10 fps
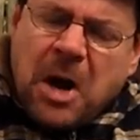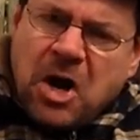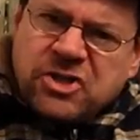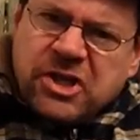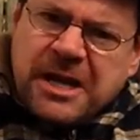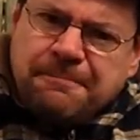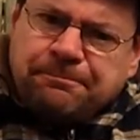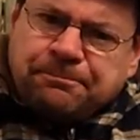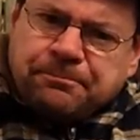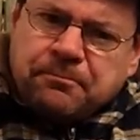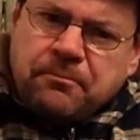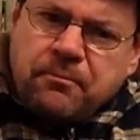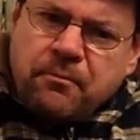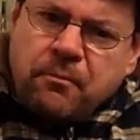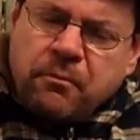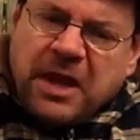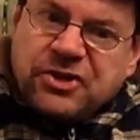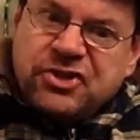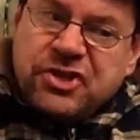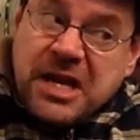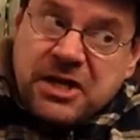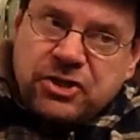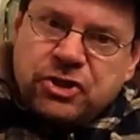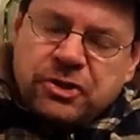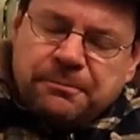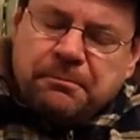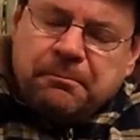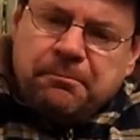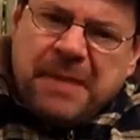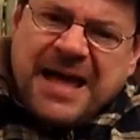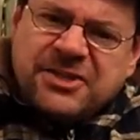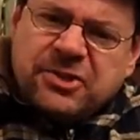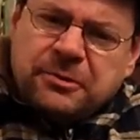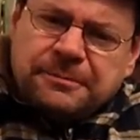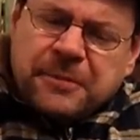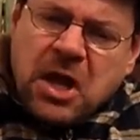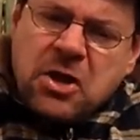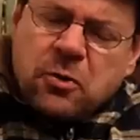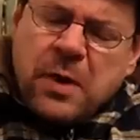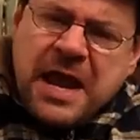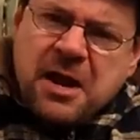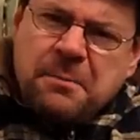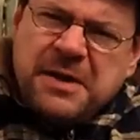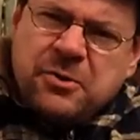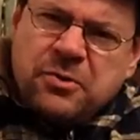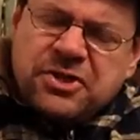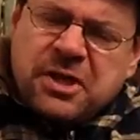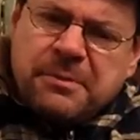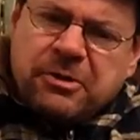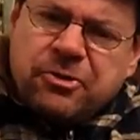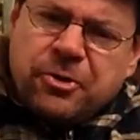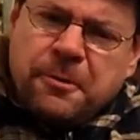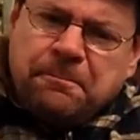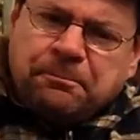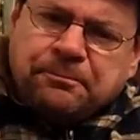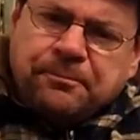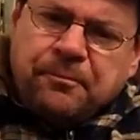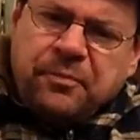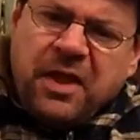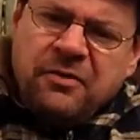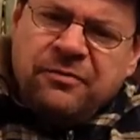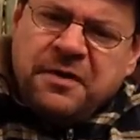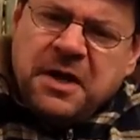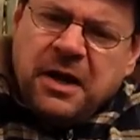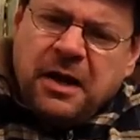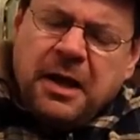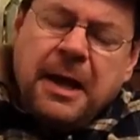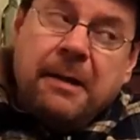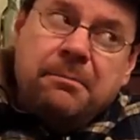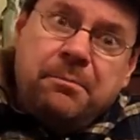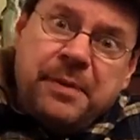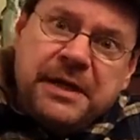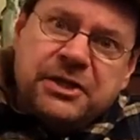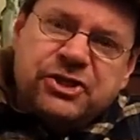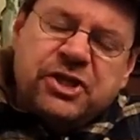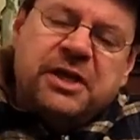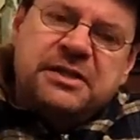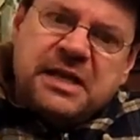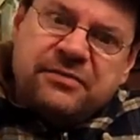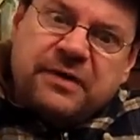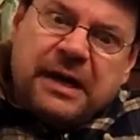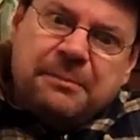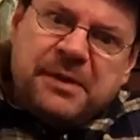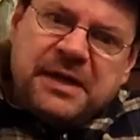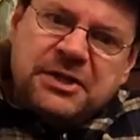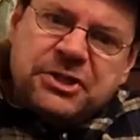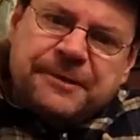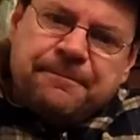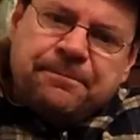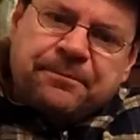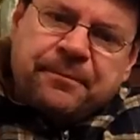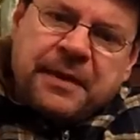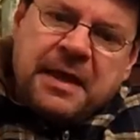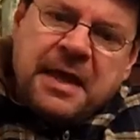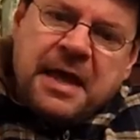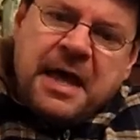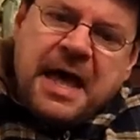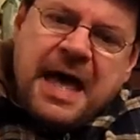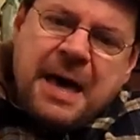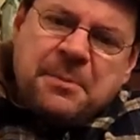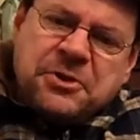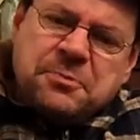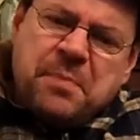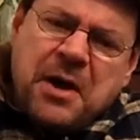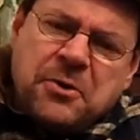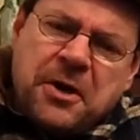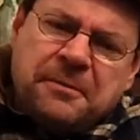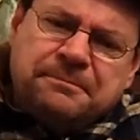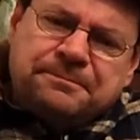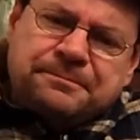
parsley, sage, basil, quite herby notes coming through, vanilla, peach, definitely peach, almond powder,